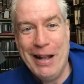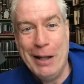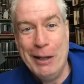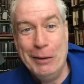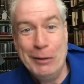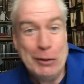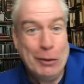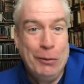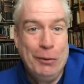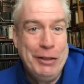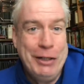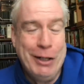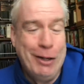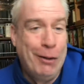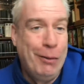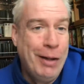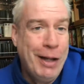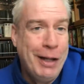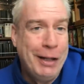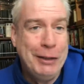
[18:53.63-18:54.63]
So, you
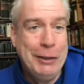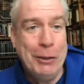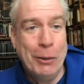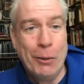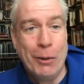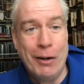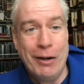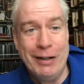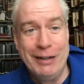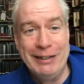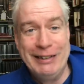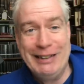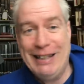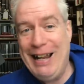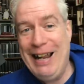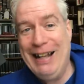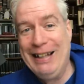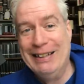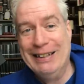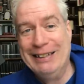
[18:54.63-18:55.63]
know, you're
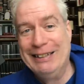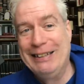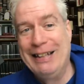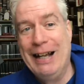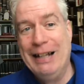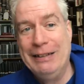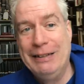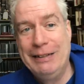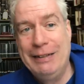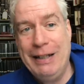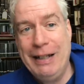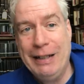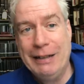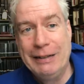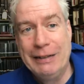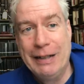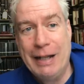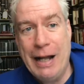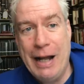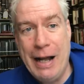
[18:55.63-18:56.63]
saying this guy
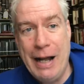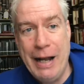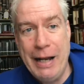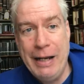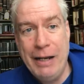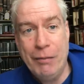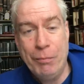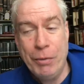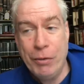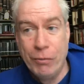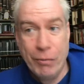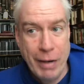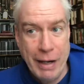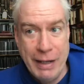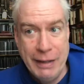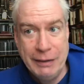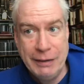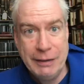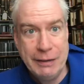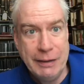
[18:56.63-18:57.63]
stinks, and I have been
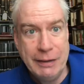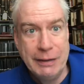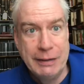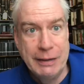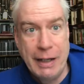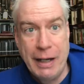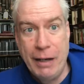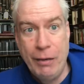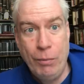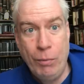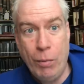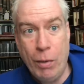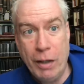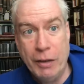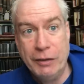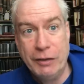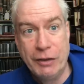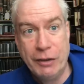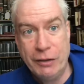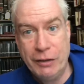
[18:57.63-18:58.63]
raised since I
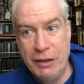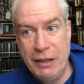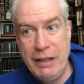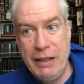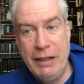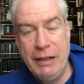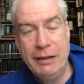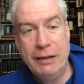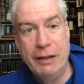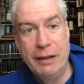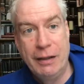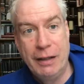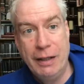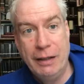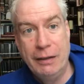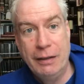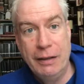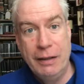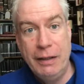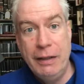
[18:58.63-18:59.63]
was 13 to
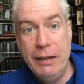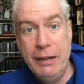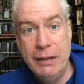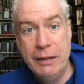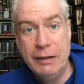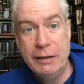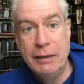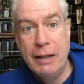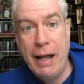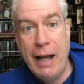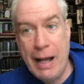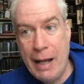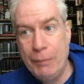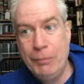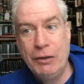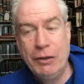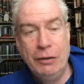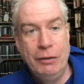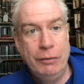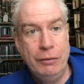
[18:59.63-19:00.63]
think that he is
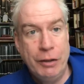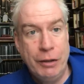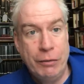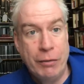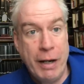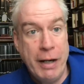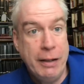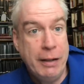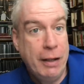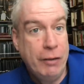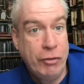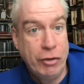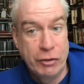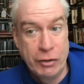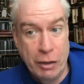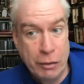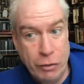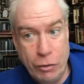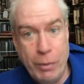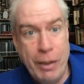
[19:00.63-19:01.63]
absolutely great, just
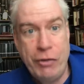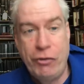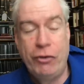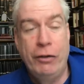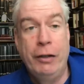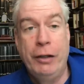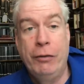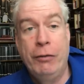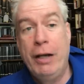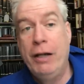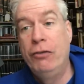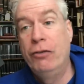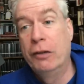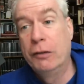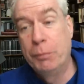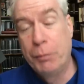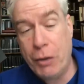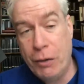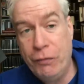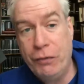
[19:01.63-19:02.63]
unquestionably great,
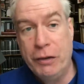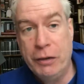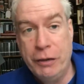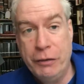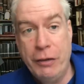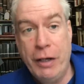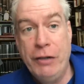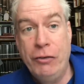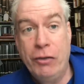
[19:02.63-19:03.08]
just perfectly great,